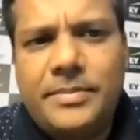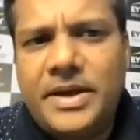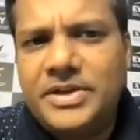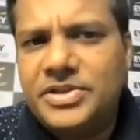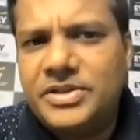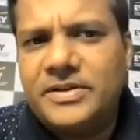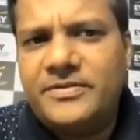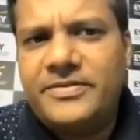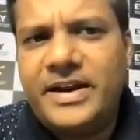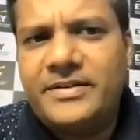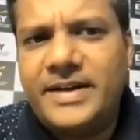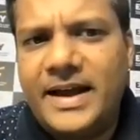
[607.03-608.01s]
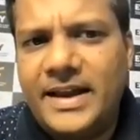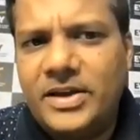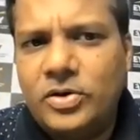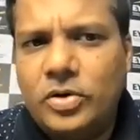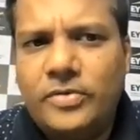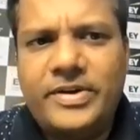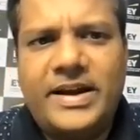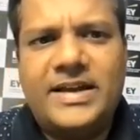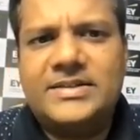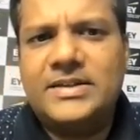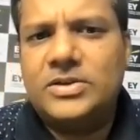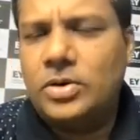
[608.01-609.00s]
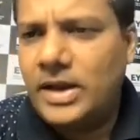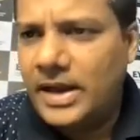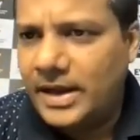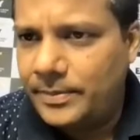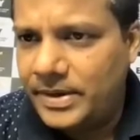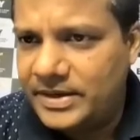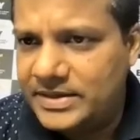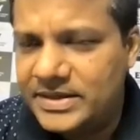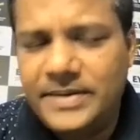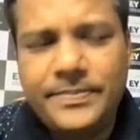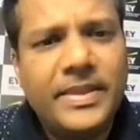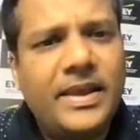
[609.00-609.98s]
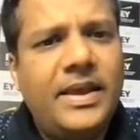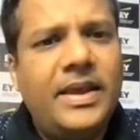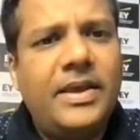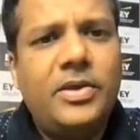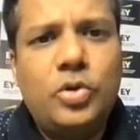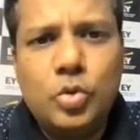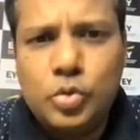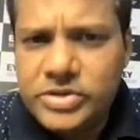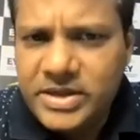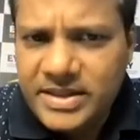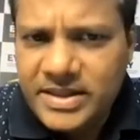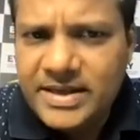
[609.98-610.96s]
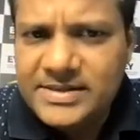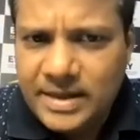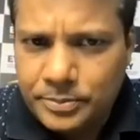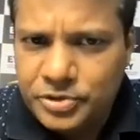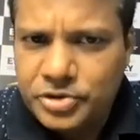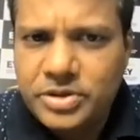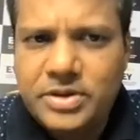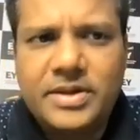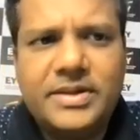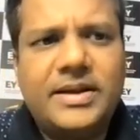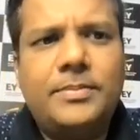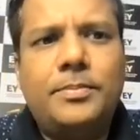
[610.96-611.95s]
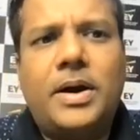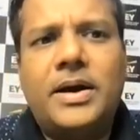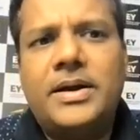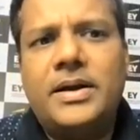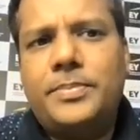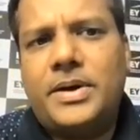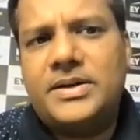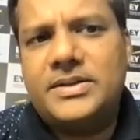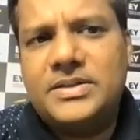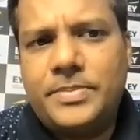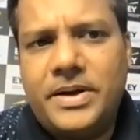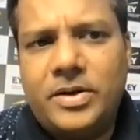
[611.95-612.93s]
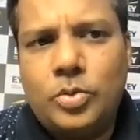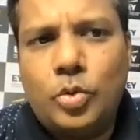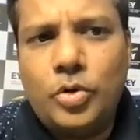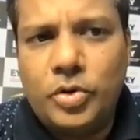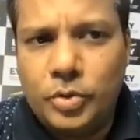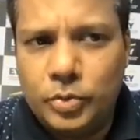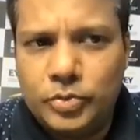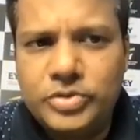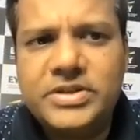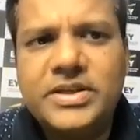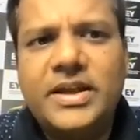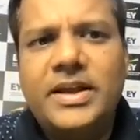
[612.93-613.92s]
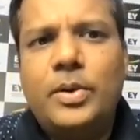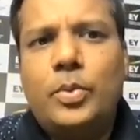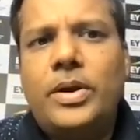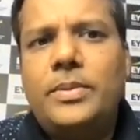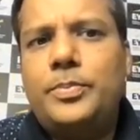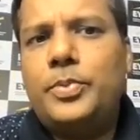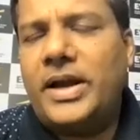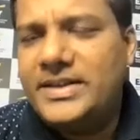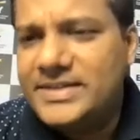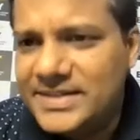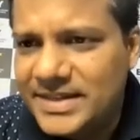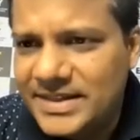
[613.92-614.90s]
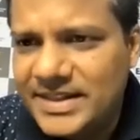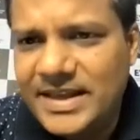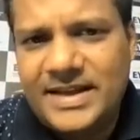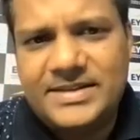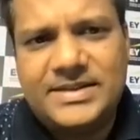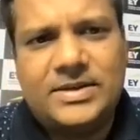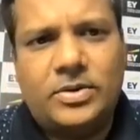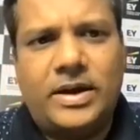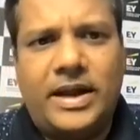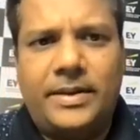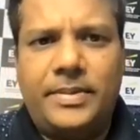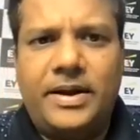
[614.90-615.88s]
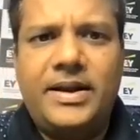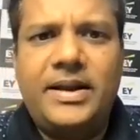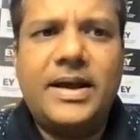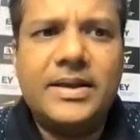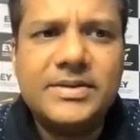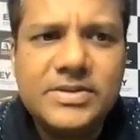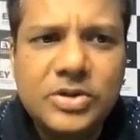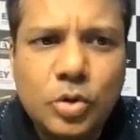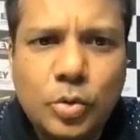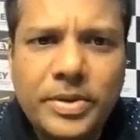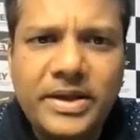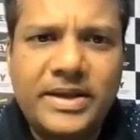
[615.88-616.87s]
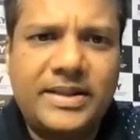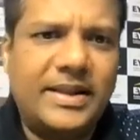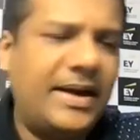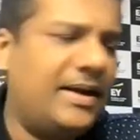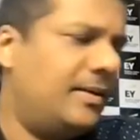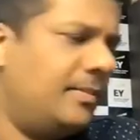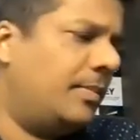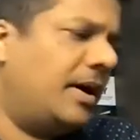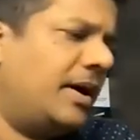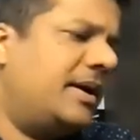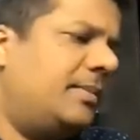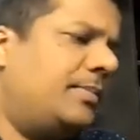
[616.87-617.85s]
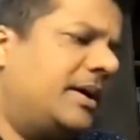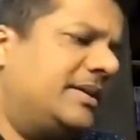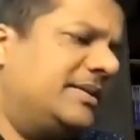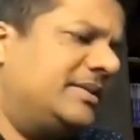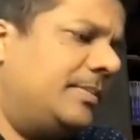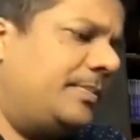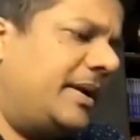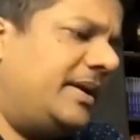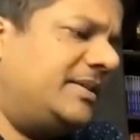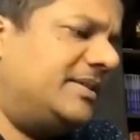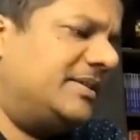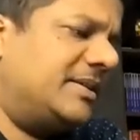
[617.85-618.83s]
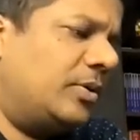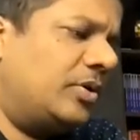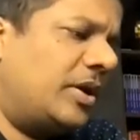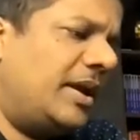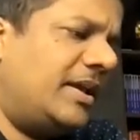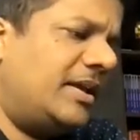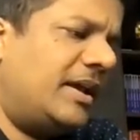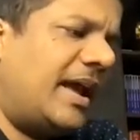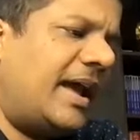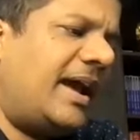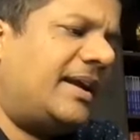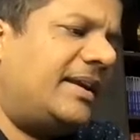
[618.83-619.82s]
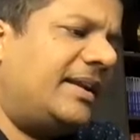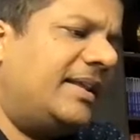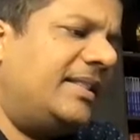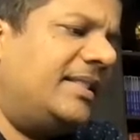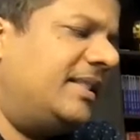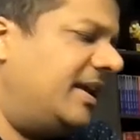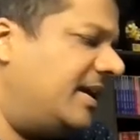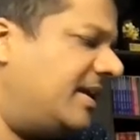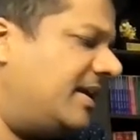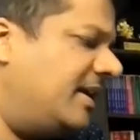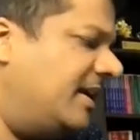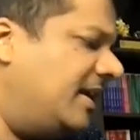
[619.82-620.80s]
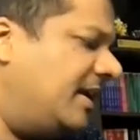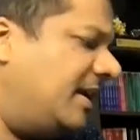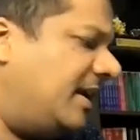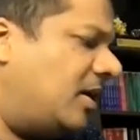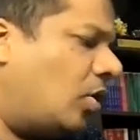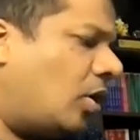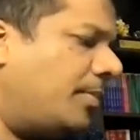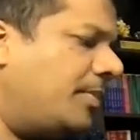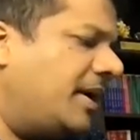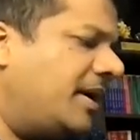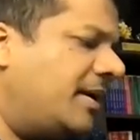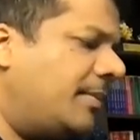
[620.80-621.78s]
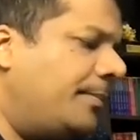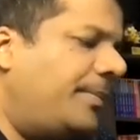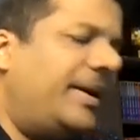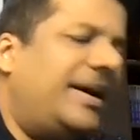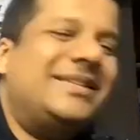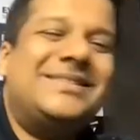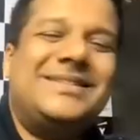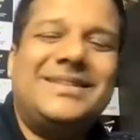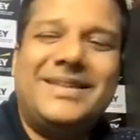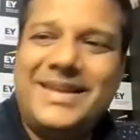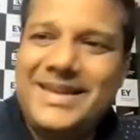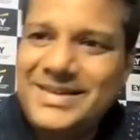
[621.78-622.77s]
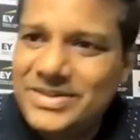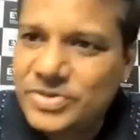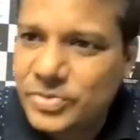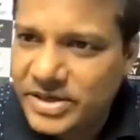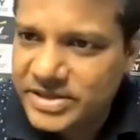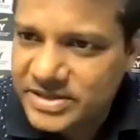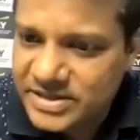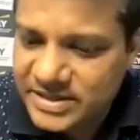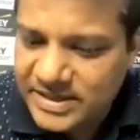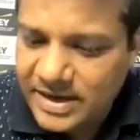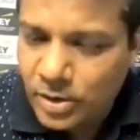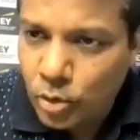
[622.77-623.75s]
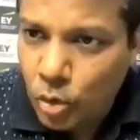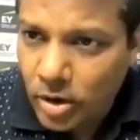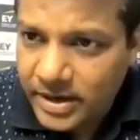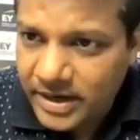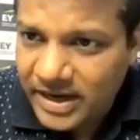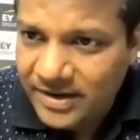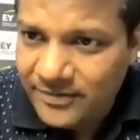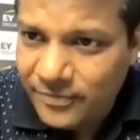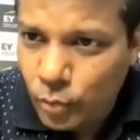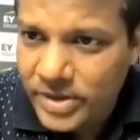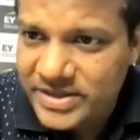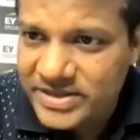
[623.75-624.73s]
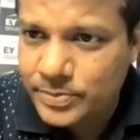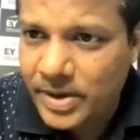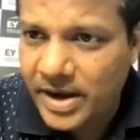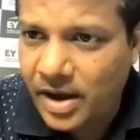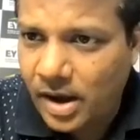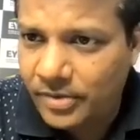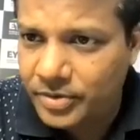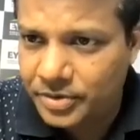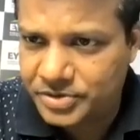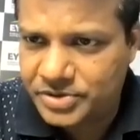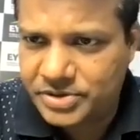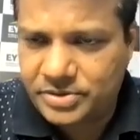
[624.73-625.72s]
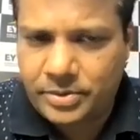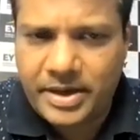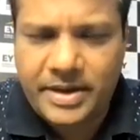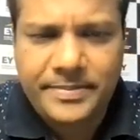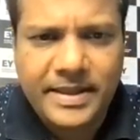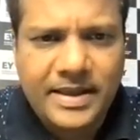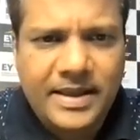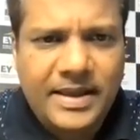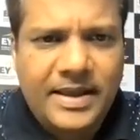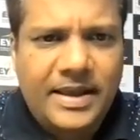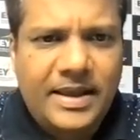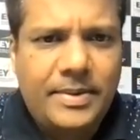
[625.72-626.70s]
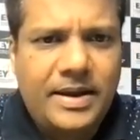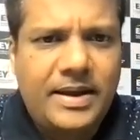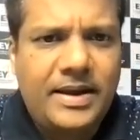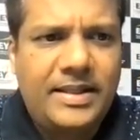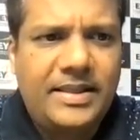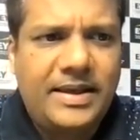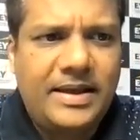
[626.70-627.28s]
An entity shall measure the fair value of an asset or liability using the assumption that market participant would use when pricing the asset or liability, assuming that market participants, okay, act in their economic best interest. They are not influenced by others, okay?